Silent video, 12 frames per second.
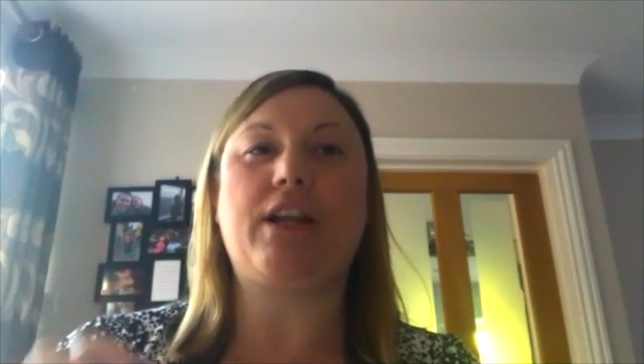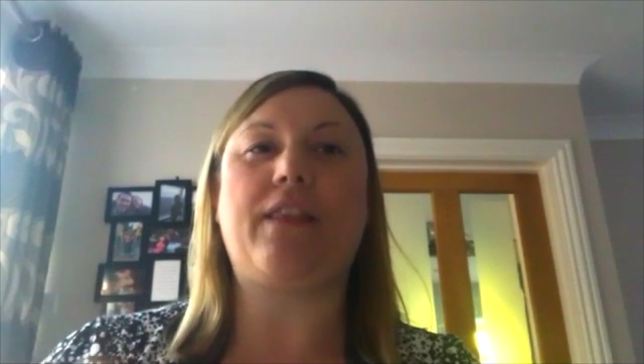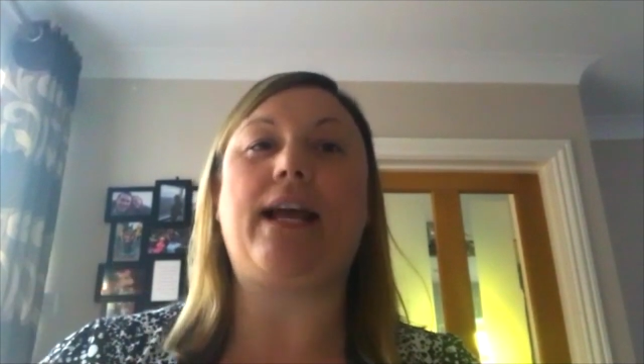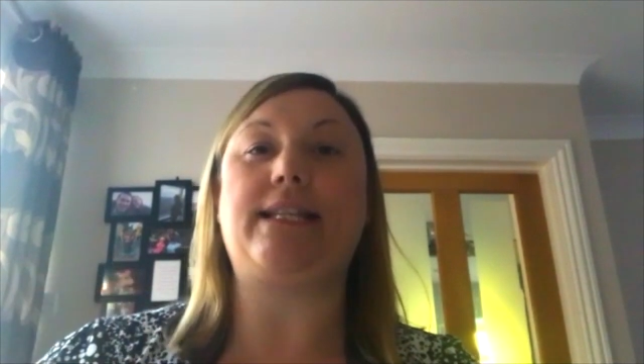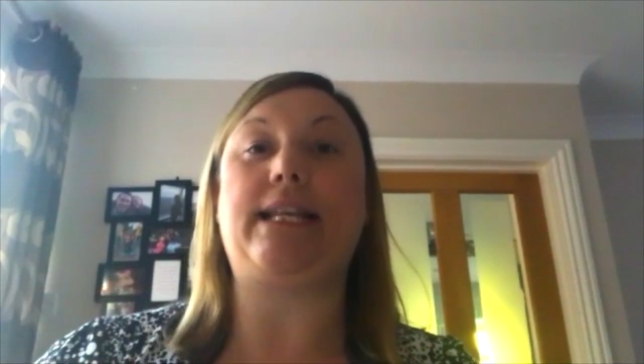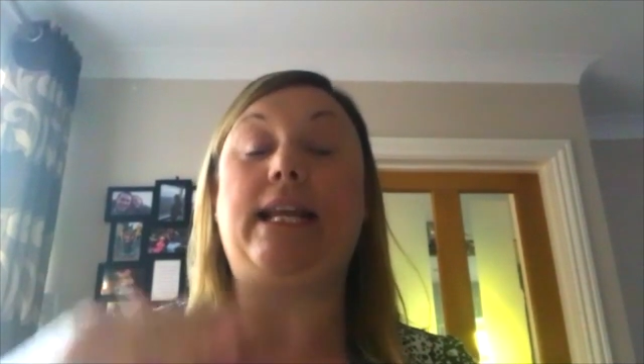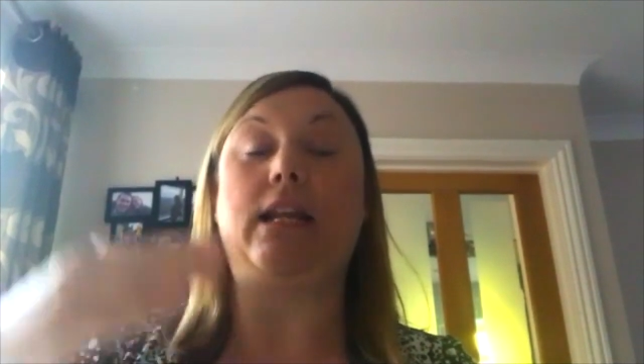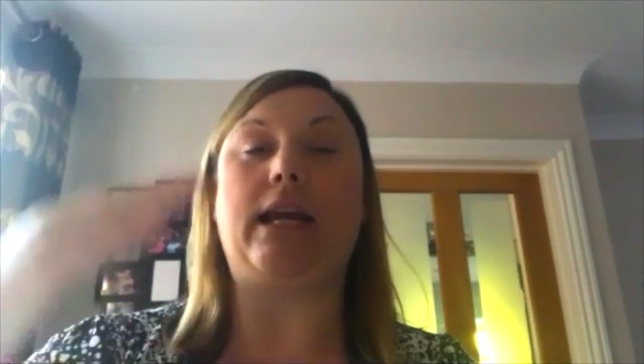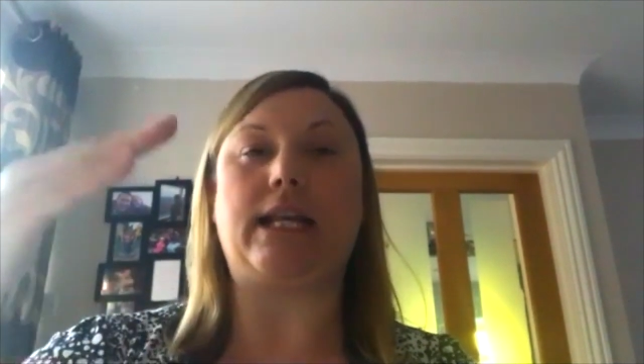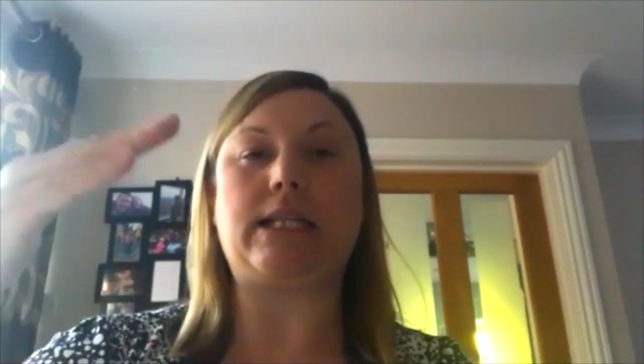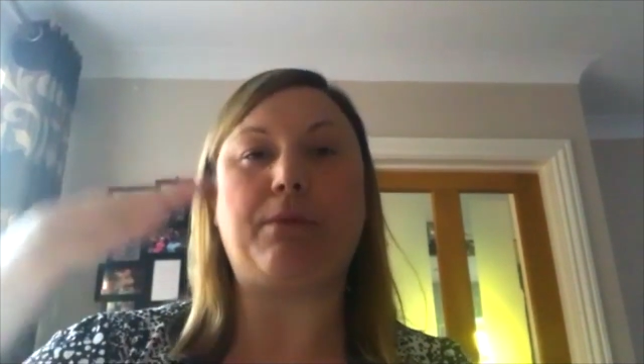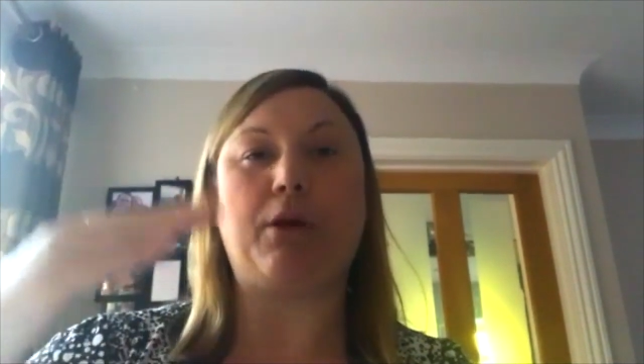That's in
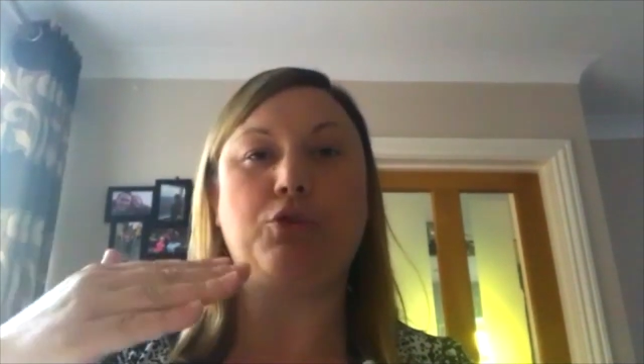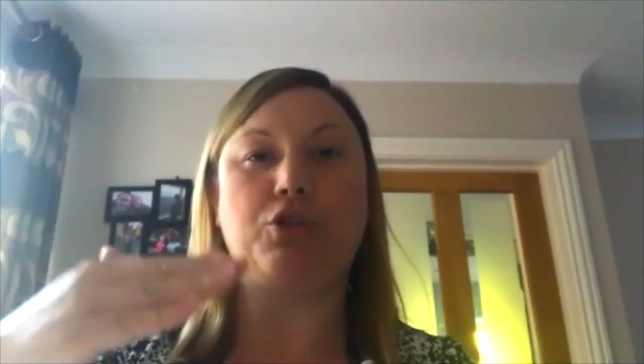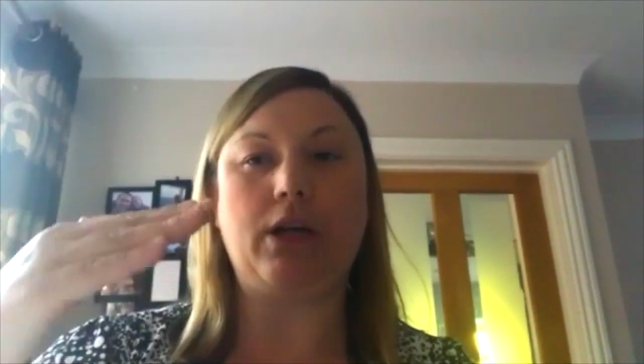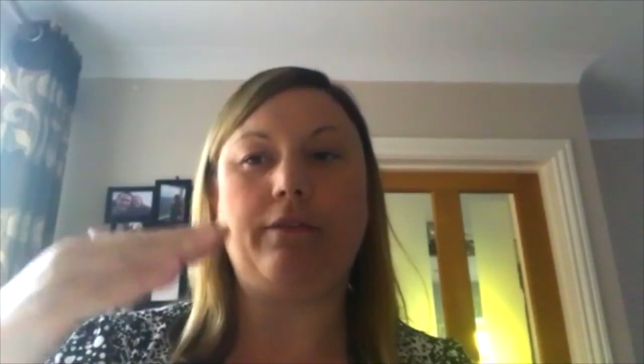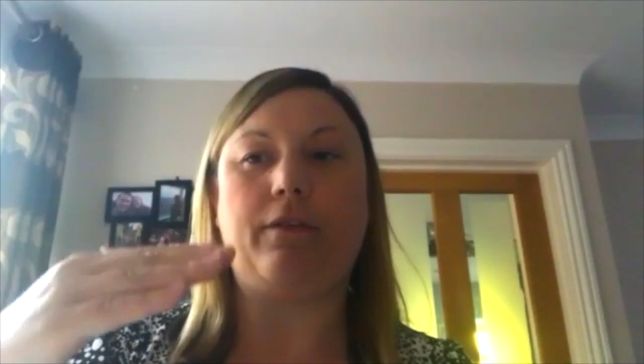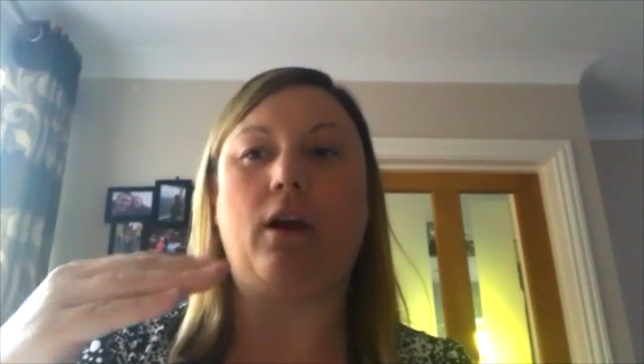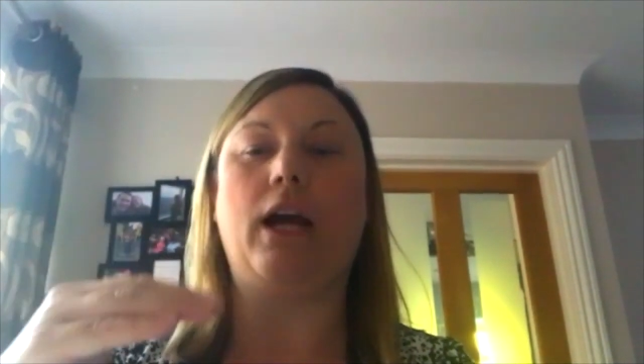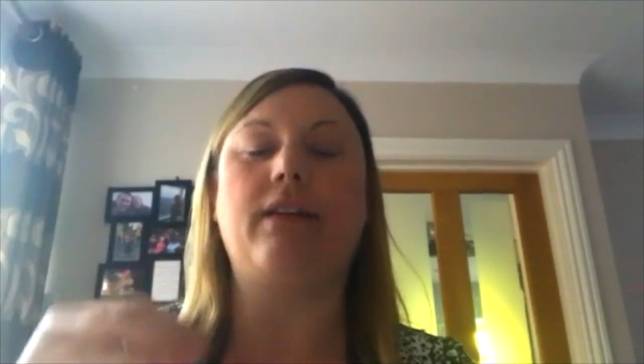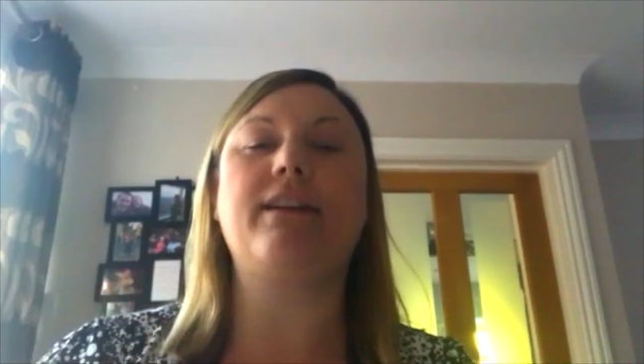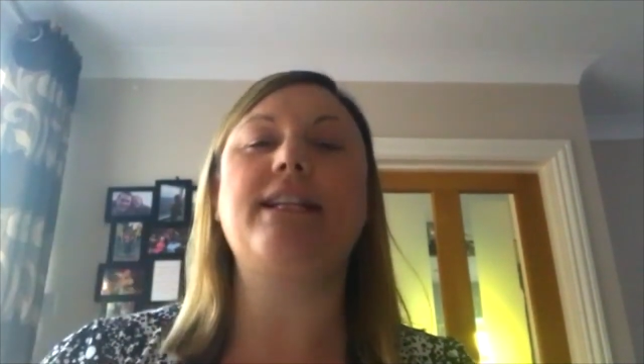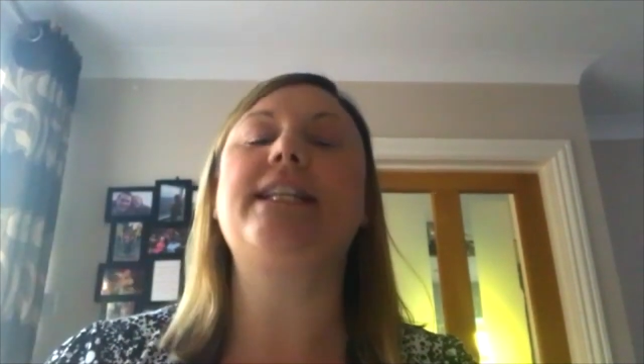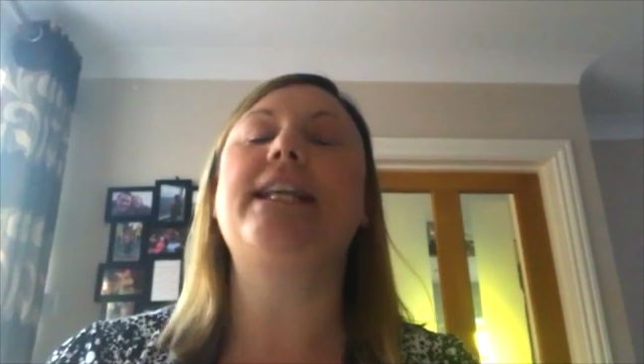exposure for
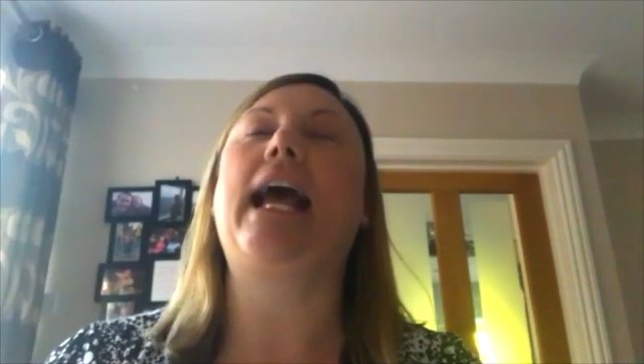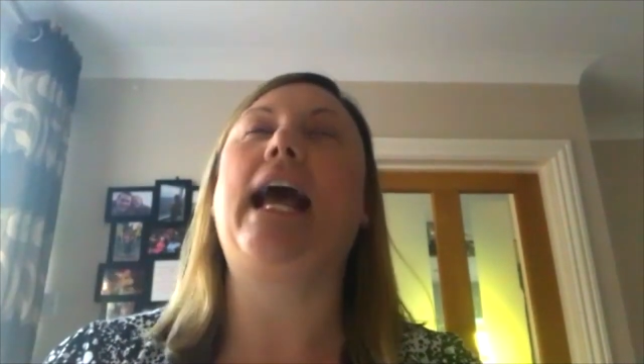iris